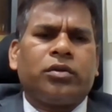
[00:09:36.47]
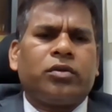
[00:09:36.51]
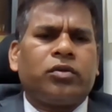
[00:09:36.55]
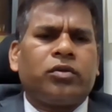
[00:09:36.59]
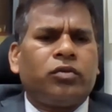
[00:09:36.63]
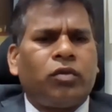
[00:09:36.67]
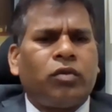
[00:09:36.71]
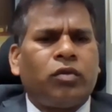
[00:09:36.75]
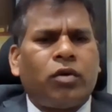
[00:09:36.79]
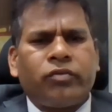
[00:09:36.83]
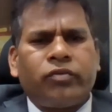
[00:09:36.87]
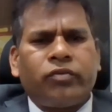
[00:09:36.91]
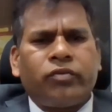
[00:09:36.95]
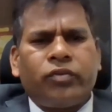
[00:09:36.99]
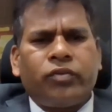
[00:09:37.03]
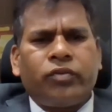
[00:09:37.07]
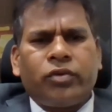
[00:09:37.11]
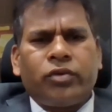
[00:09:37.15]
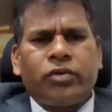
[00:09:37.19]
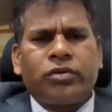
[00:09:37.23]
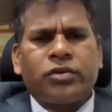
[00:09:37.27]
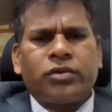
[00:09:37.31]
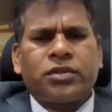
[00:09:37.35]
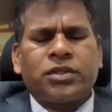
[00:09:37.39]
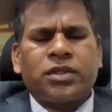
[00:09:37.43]
kind of a
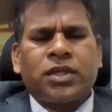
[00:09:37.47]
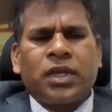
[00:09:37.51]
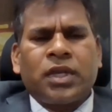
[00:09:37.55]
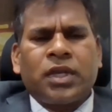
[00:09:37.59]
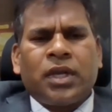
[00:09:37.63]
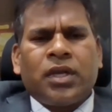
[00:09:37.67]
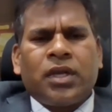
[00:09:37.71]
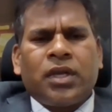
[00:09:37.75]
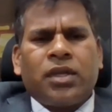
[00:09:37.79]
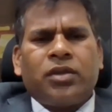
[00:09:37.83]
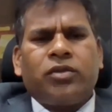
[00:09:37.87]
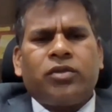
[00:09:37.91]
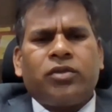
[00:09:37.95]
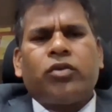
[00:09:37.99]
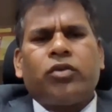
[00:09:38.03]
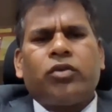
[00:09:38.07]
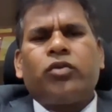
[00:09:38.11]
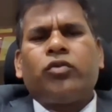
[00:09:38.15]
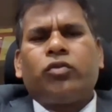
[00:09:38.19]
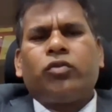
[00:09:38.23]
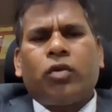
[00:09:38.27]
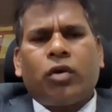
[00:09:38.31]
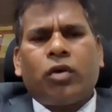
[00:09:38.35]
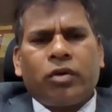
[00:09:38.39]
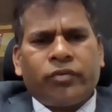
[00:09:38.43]
workload, your
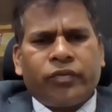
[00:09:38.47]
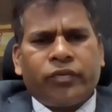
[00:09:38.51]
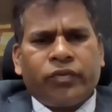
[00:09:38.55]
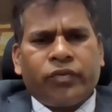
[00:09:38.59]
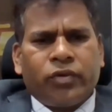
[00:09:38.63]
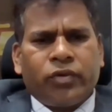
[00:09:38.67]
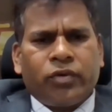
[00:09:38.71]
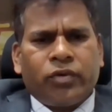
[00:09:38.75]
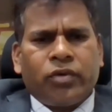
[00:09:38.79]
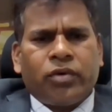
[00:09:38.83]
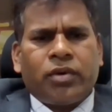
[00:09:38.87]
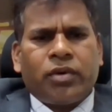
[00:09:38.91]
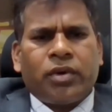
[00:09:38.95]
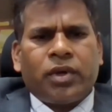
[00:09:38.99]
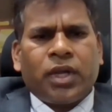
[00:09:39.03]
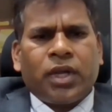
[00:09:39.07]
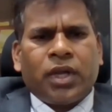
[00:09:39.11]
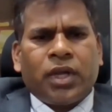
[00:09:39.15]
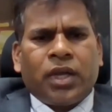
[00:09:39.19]
workforce,